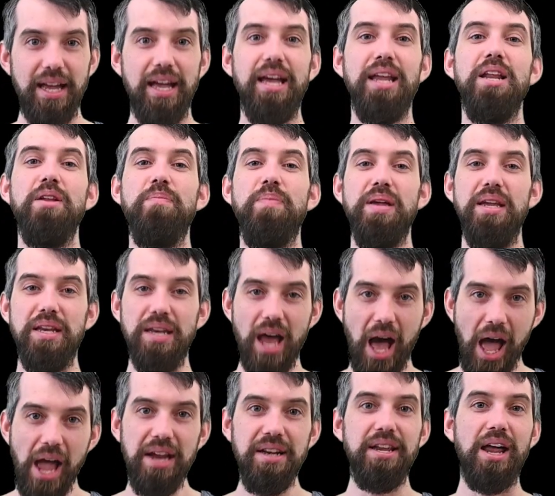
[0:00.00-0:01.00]
It'd be
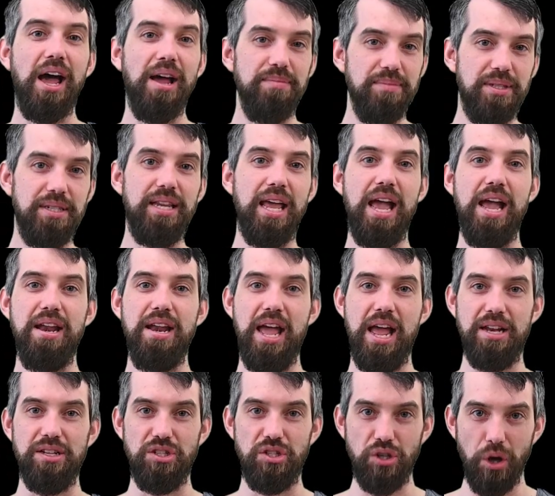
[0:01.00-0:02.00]
9 times 10,
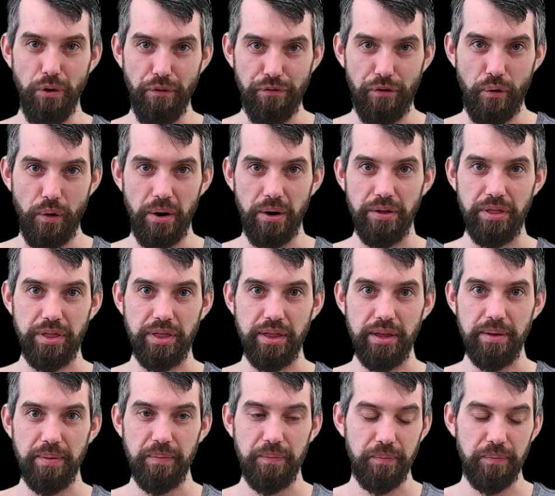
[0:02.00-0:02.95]
and so forth.